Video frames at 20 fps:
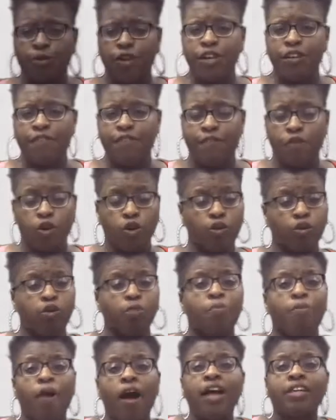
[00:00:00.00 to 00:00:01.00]
spring for a
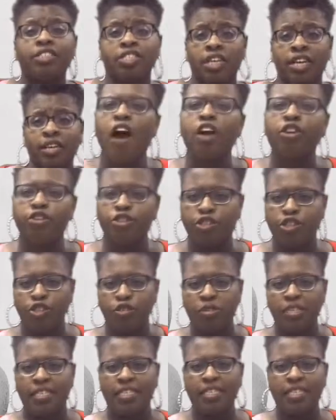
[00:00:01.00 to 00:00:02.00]
group project, honor
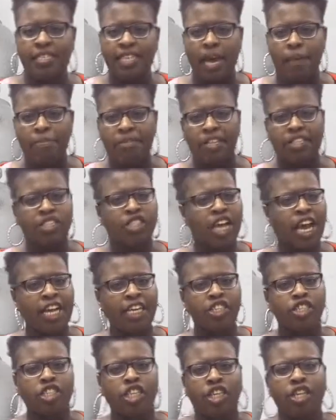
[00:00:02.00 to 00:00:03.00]
students examined the
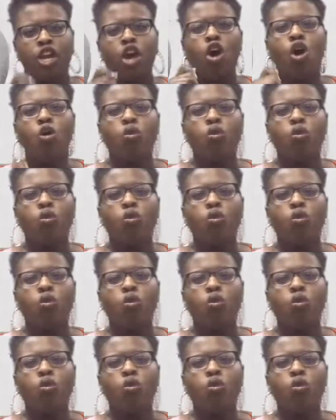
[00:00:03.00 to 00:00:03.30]
changing